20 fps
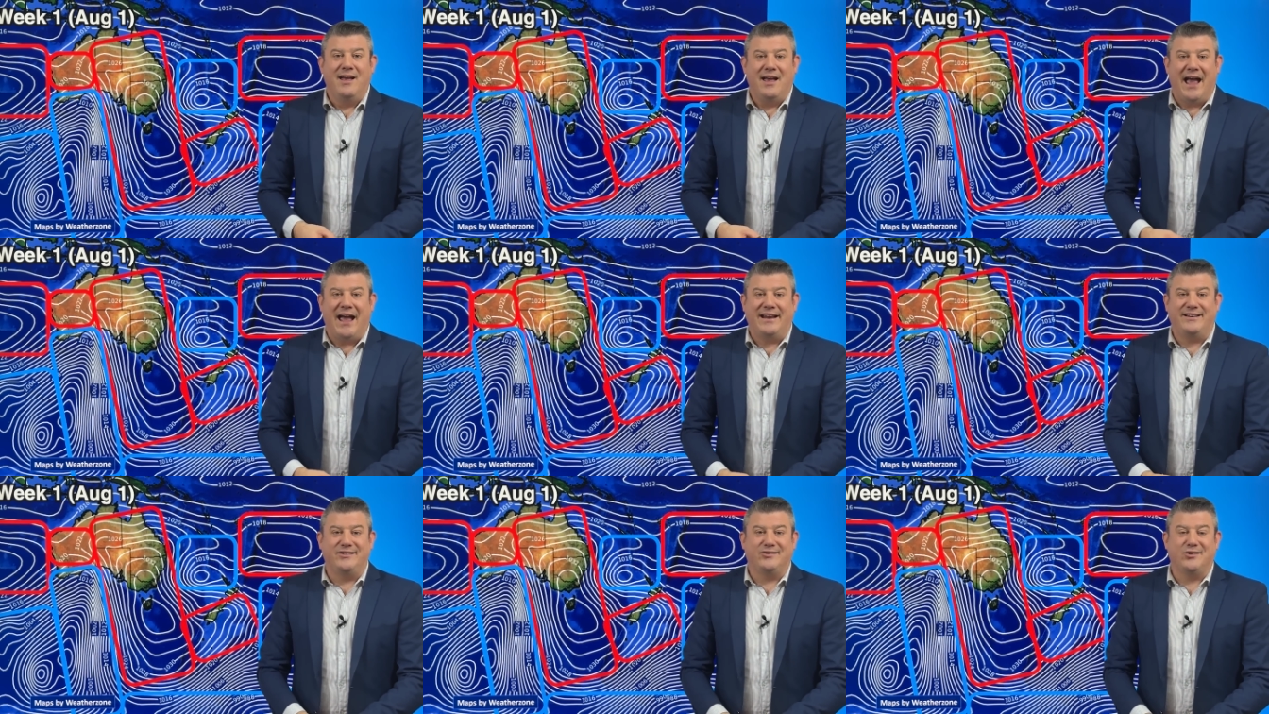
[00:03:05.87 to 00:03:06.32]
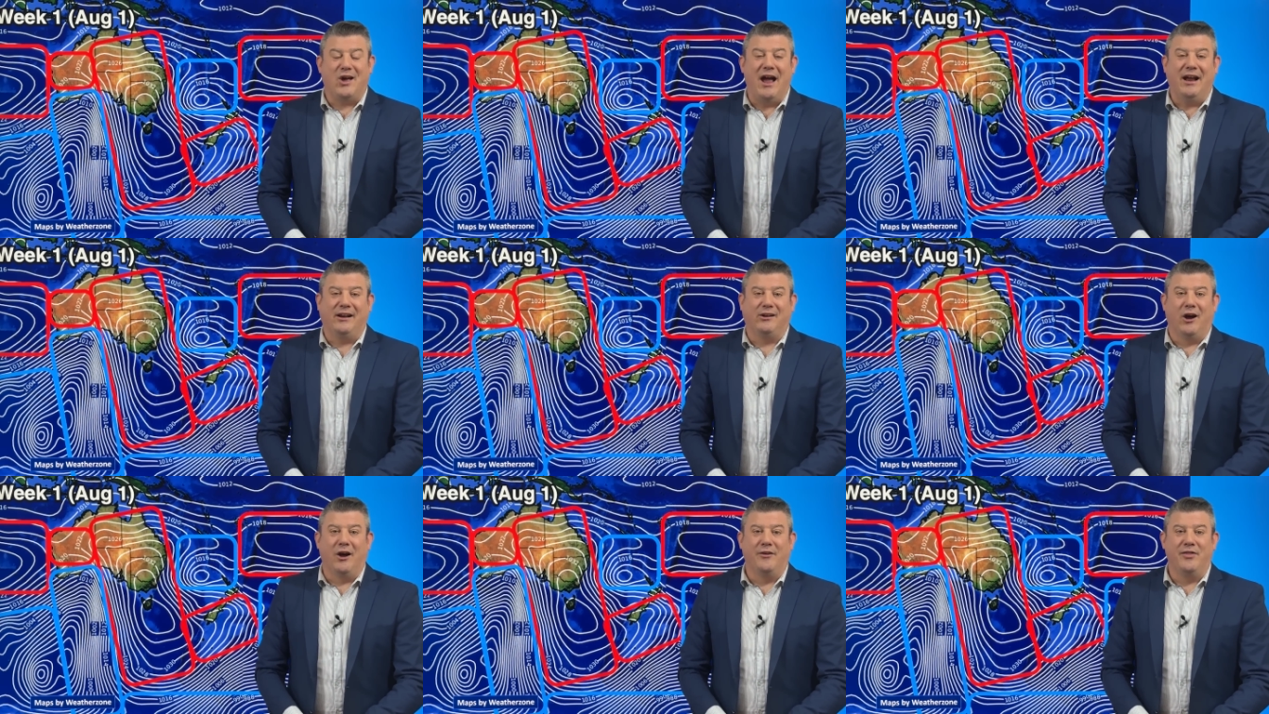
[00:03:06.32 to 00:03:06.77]

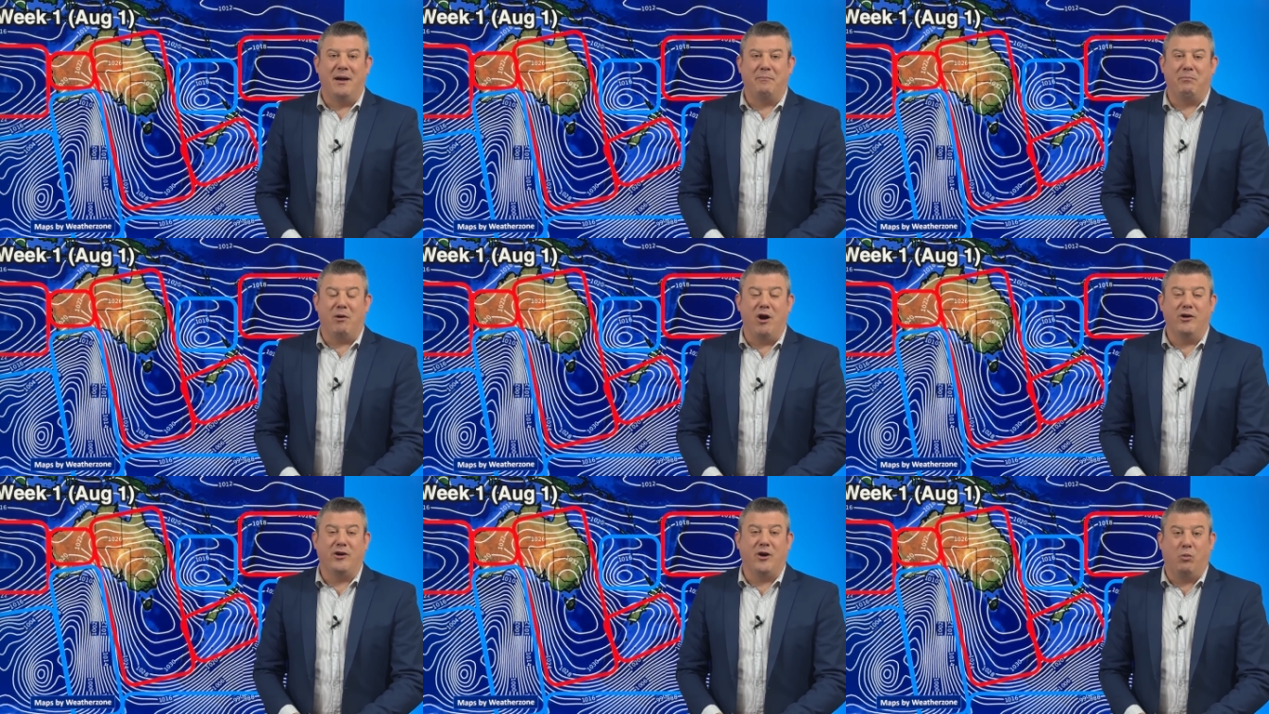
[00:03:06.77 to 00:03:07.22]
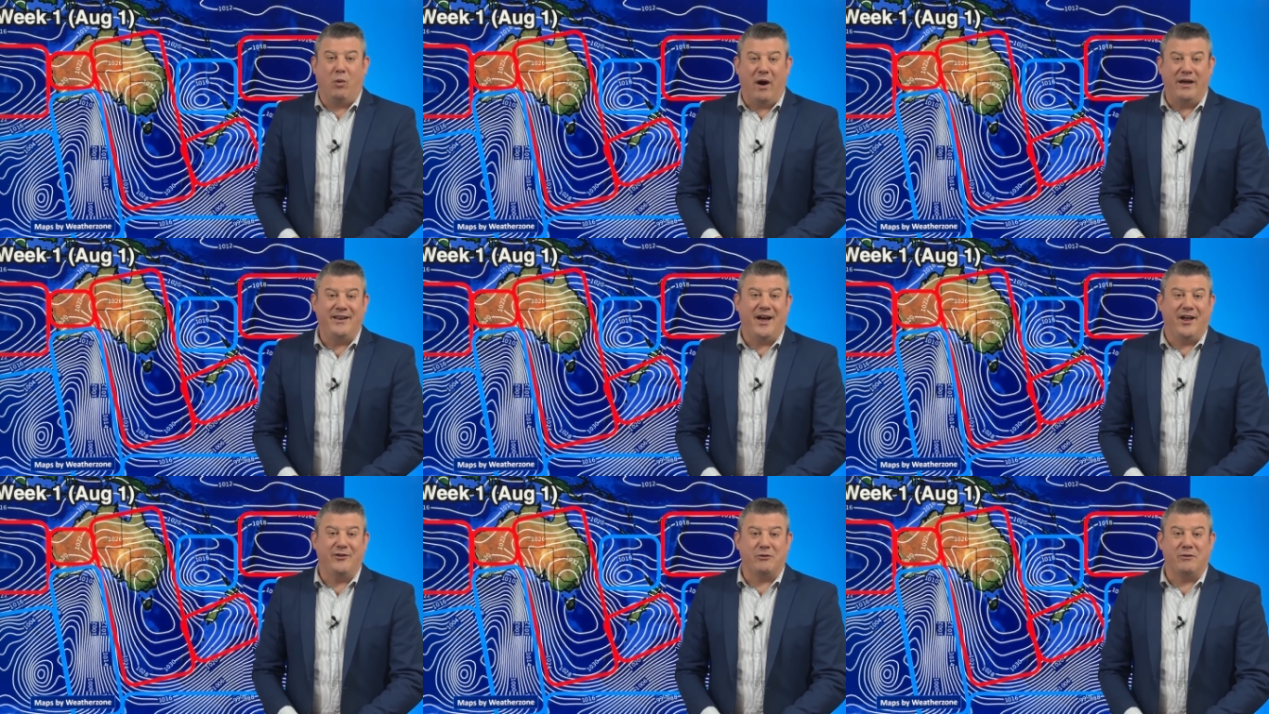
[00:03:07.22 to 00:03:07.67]
anticyclone that broke a
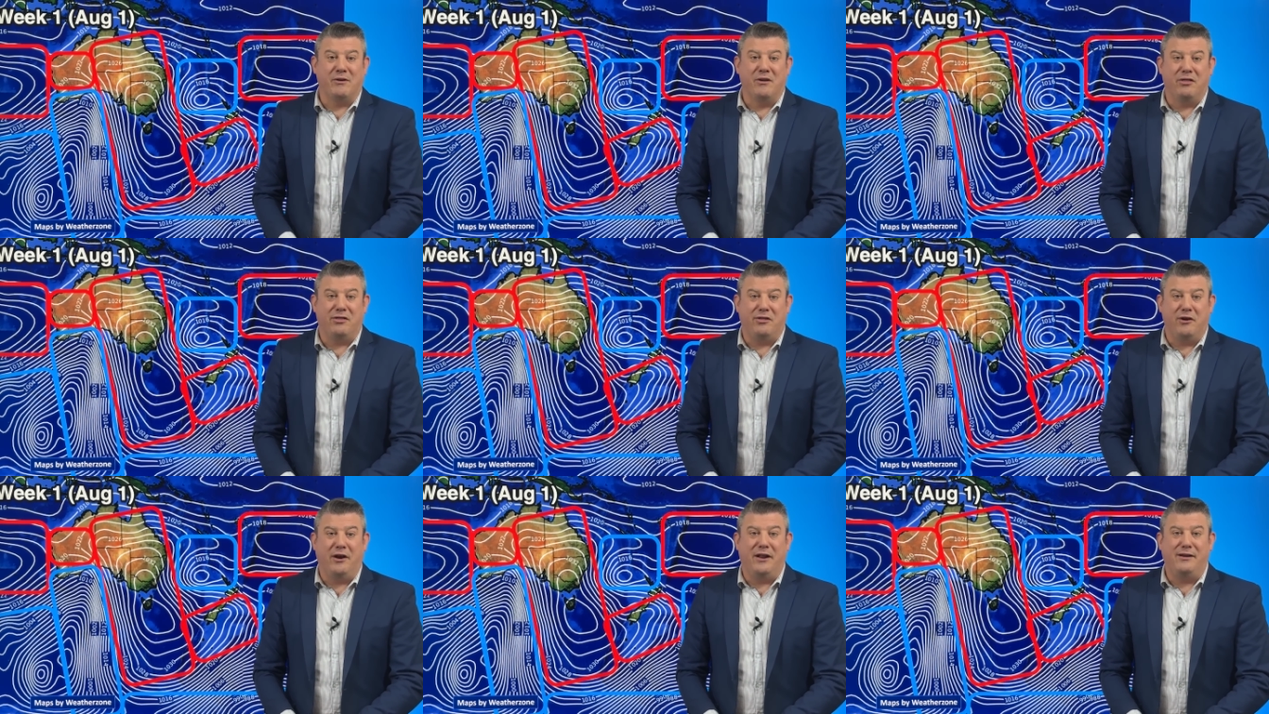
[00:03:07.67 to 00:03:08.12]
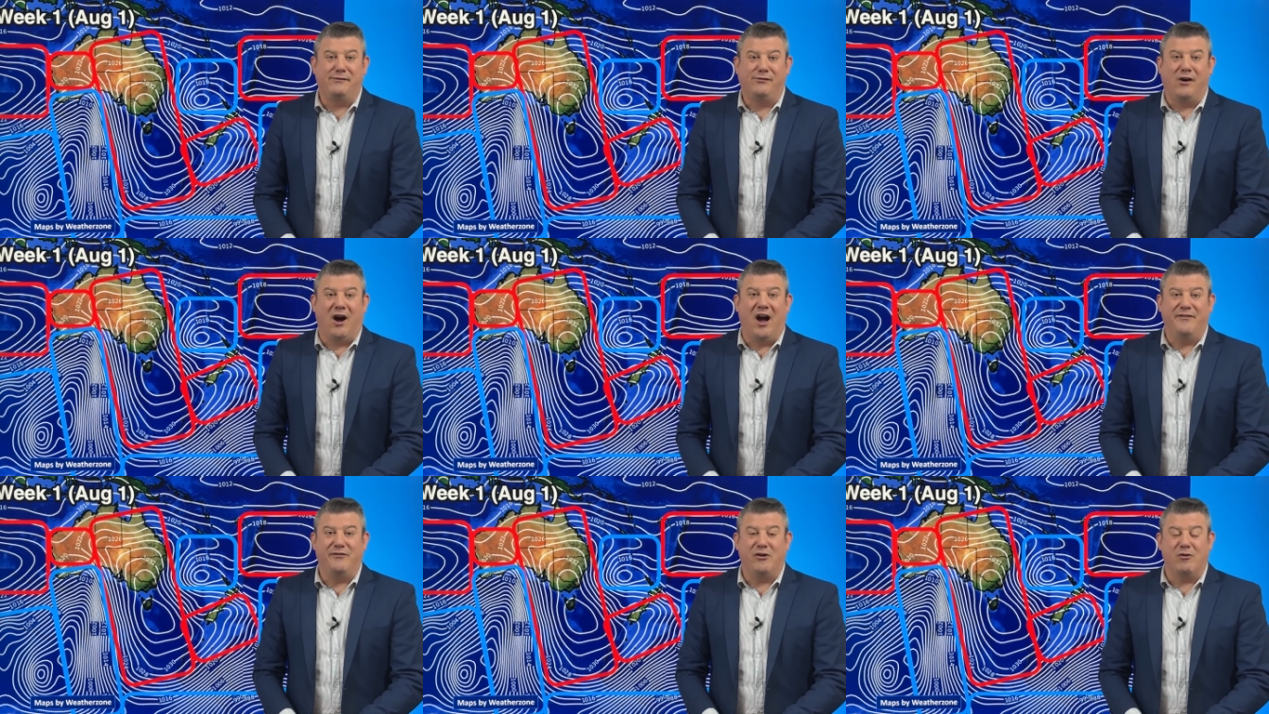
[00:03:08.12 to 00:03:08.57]

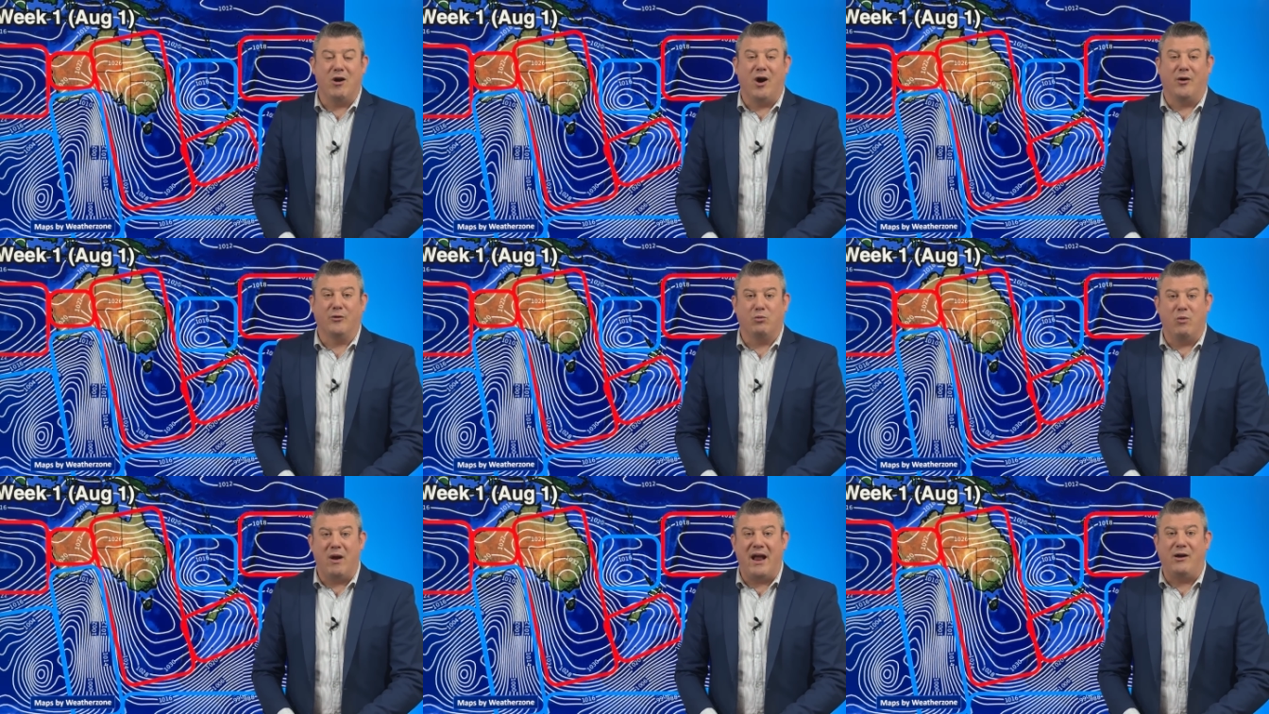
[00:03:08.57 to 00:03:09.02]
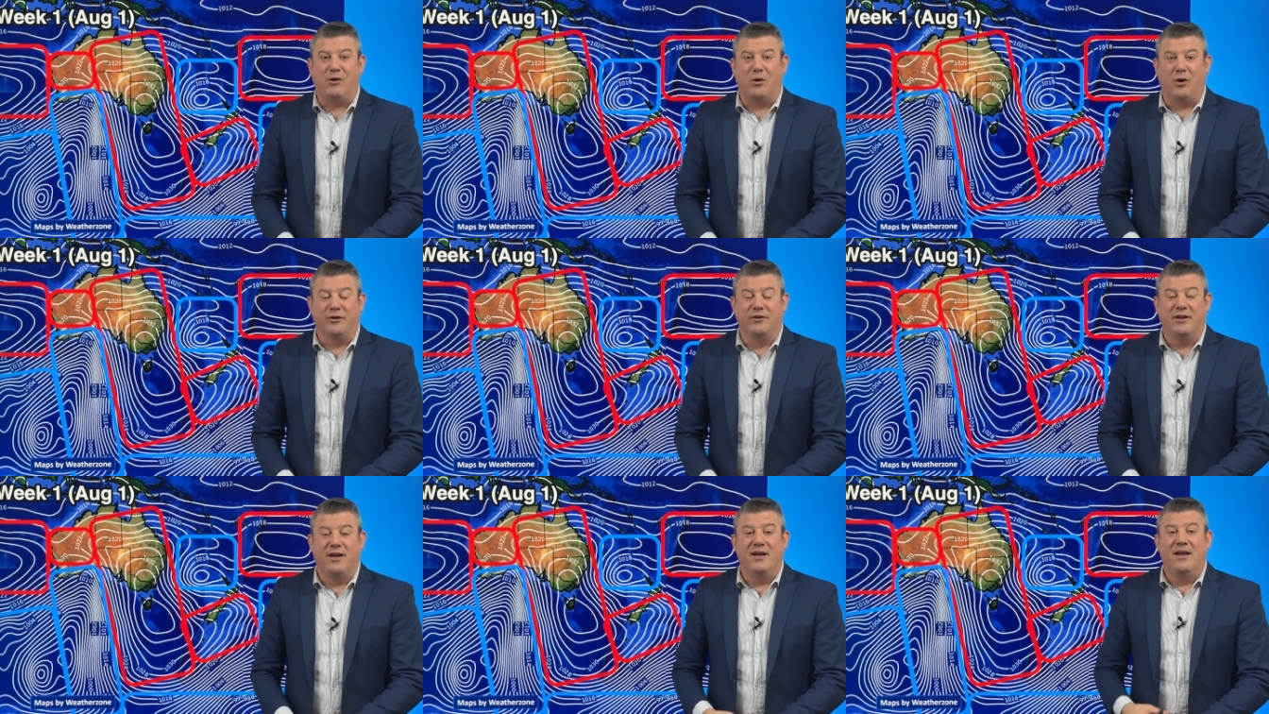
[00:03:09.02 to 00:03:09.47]
135-year-old
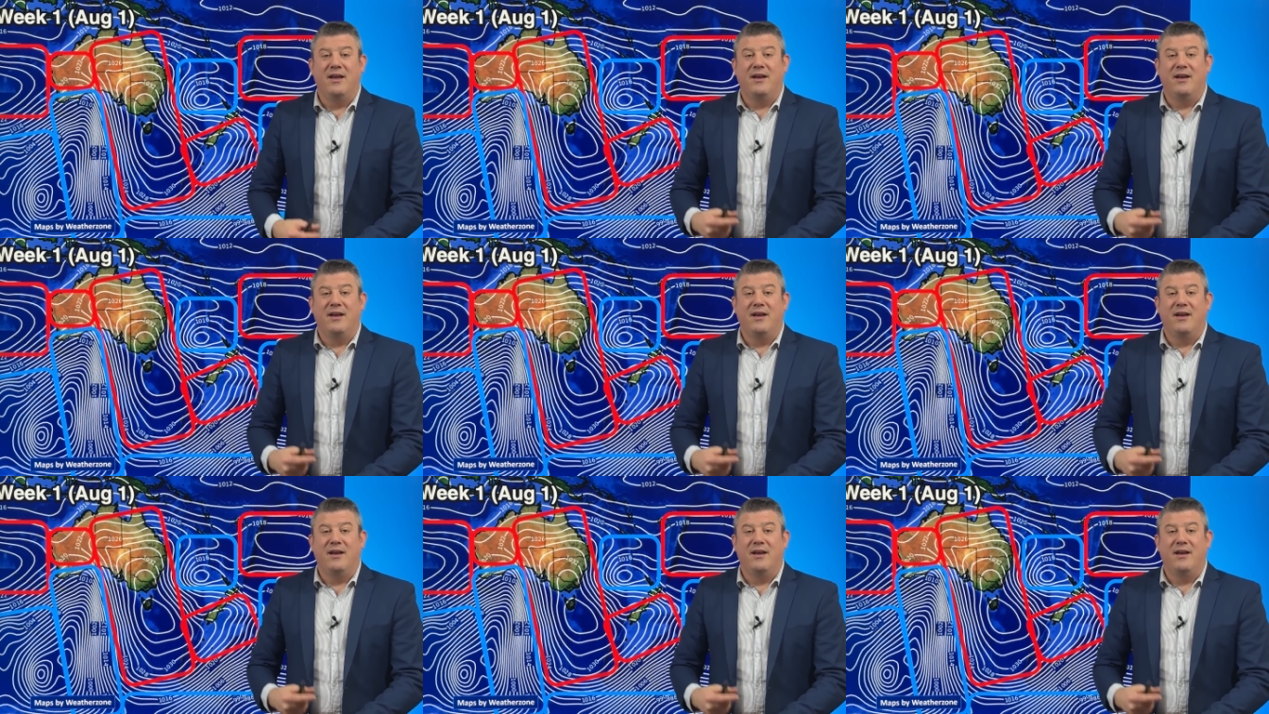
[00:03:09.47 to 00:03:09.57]
record